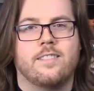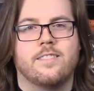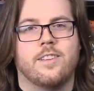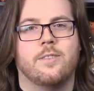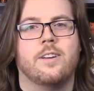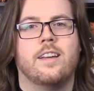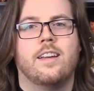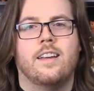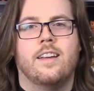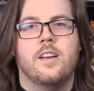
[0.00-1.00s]
So,
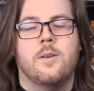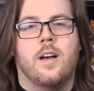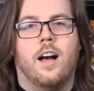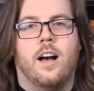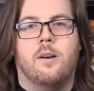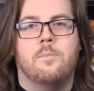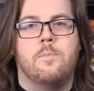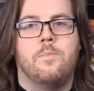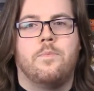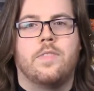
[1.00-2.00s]
um,
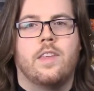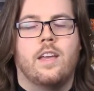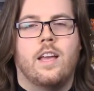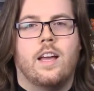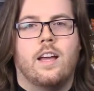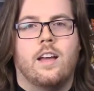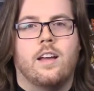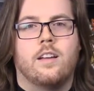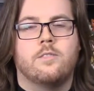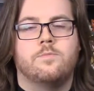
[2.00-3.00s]
well, there
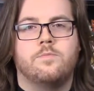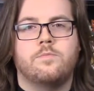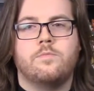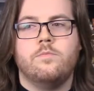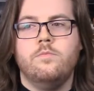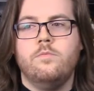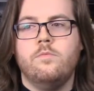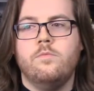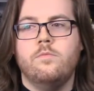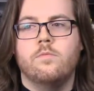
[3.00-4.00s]
was the opening
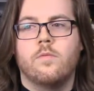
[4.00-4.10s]
scene where